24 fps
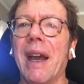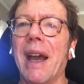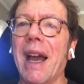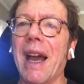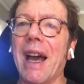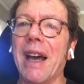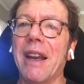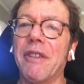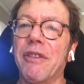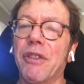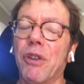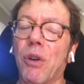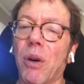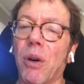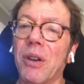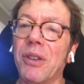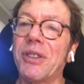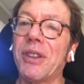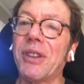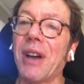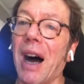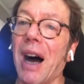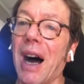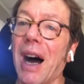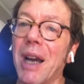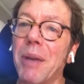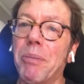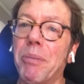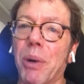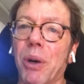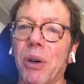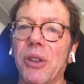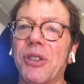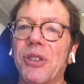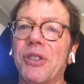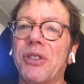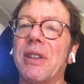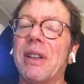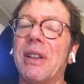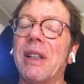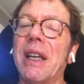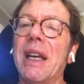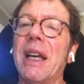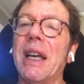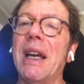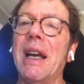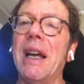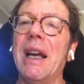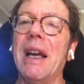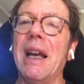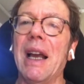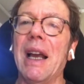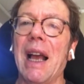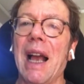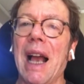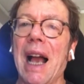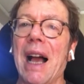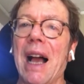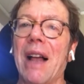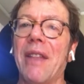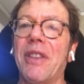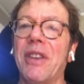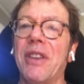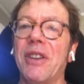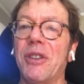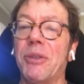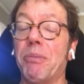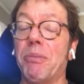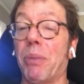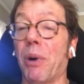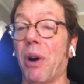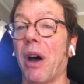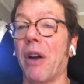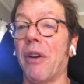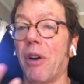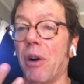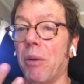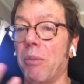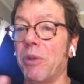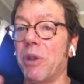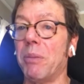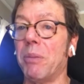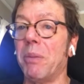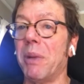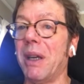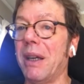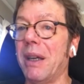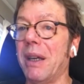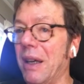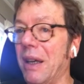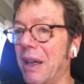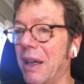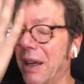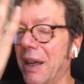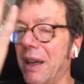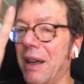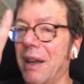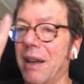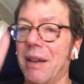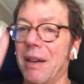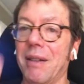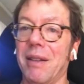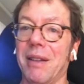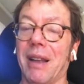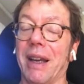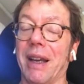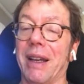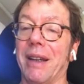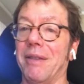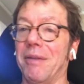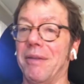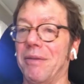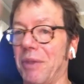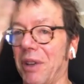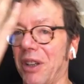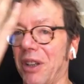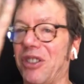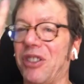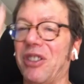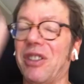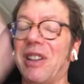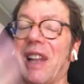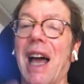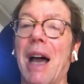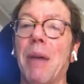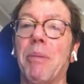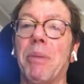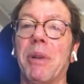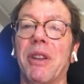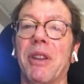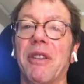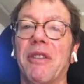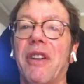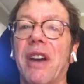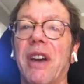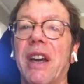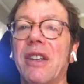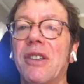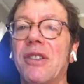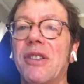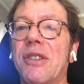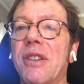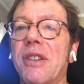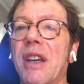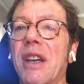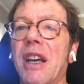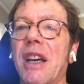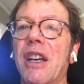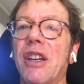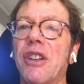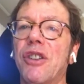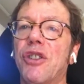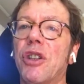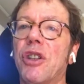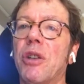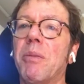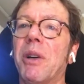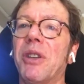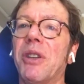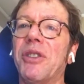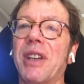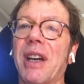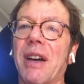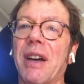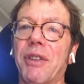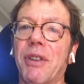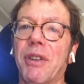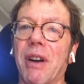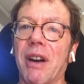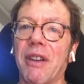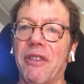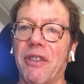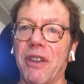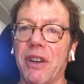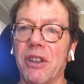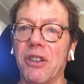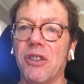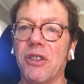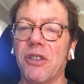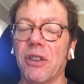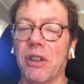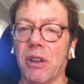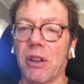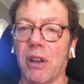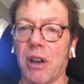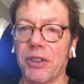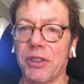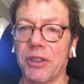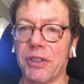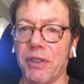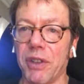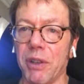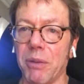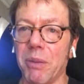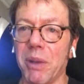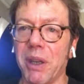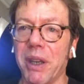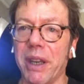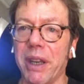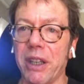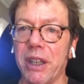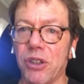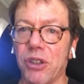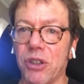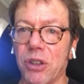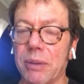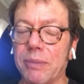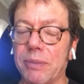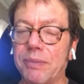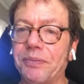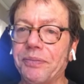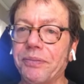And of course, I personally had this brought home to me like a slap in the face. 2 months after I finished The Laws of Human Nature,